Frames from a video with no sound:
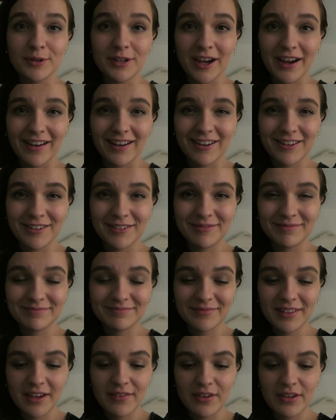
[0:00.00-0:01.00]
tired.
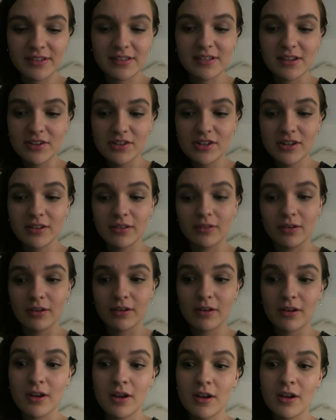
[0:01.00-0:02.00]
I've had such a
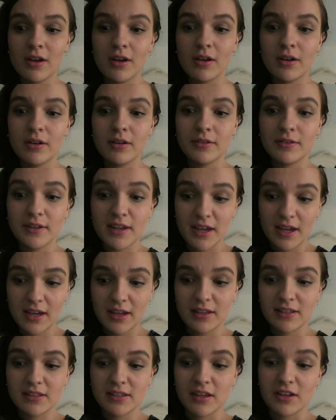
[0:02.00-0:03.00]
long
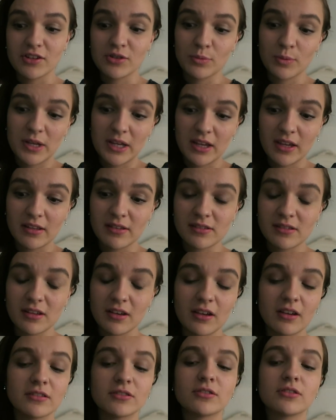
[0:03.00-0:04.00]
day slash weekend
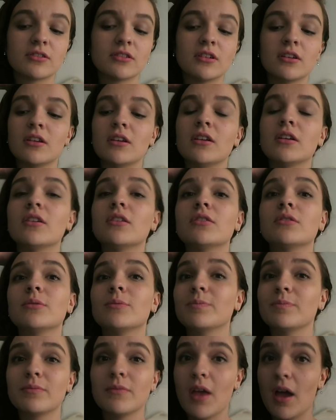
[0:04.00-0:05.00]
slash
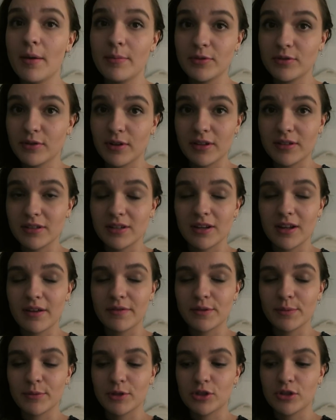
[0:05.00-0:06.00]
I'm stressed and I
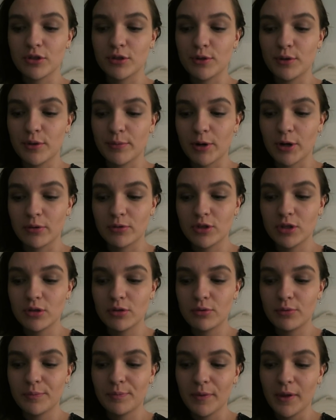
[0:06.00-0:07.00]
have so much to do tomorrow
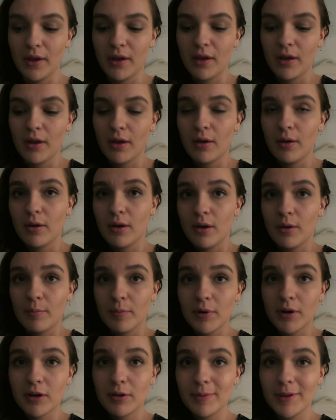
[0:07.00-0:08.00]
too.
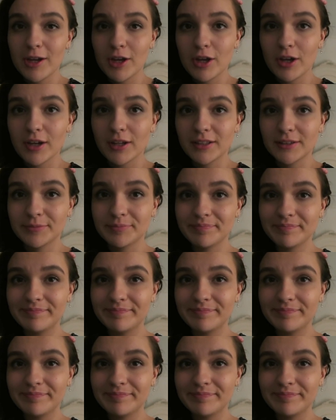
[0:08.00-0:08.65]
But it'll be good.